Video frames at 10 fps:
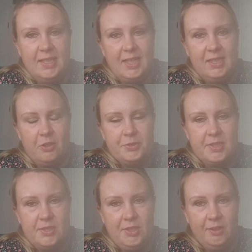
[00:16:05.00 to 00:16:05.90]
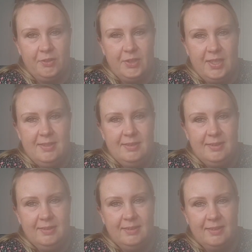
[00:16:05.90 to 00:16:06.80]
I love stitching on
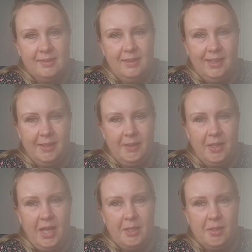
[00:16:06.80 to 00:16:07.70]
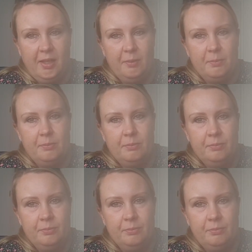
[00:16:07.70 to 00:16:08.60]
this. I am
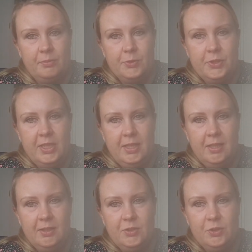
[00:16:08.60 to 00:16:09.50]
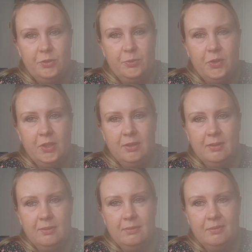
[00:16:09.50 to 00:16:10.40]
mostly just
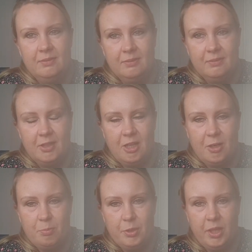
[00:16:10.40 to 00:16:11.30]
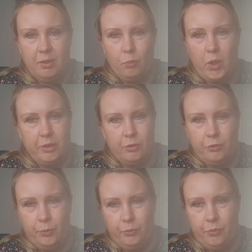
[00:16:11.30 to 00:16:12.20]
putting in 1 or
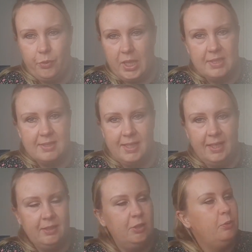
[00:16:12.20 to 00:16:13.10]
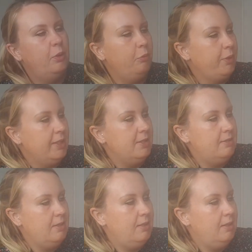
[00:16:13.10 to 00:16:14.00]
2 threads, and then you already
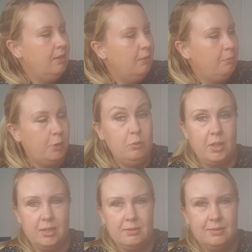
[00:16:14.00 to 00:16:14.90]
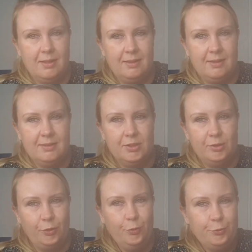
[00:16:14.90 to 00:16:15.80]
see progress, and that's
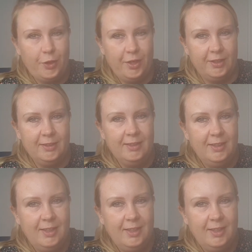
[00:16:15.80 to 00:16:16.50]
so fun.